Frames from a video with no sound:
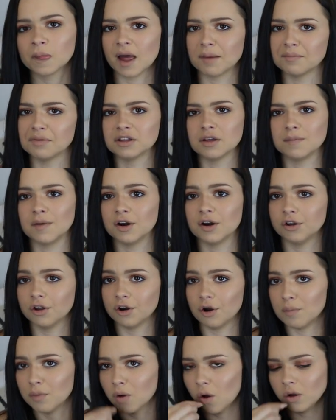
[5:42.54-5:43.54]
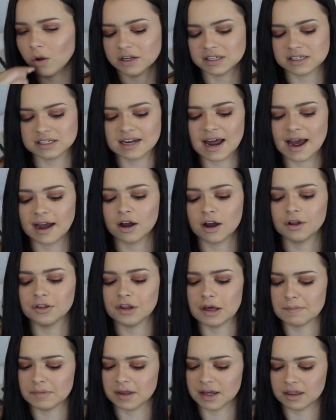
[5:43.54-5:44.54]
and put them in a little bowl and snack on
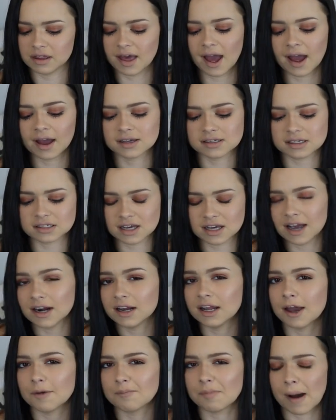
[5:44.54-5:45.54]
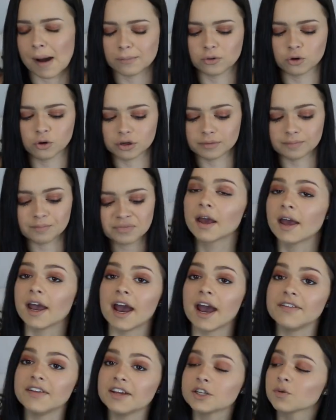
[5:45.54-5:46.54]
them like that because it's kind of like popcorn.
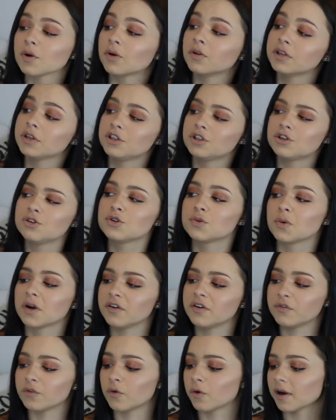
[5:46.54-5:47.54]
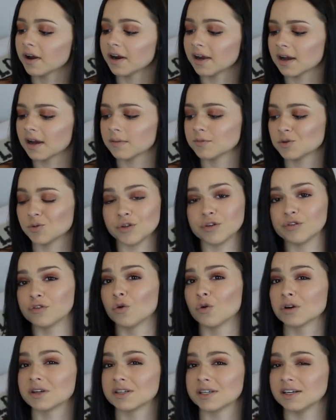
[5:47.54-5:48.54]
And these were only two twenty-four and it comes with
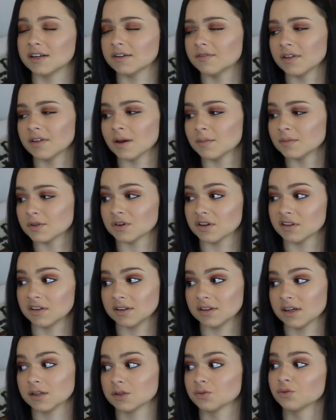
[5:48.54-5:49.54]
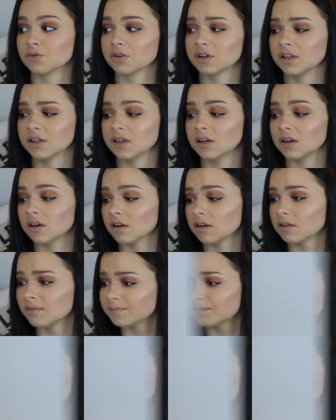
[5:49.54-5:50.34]
fourteen of them, so I think that's really good.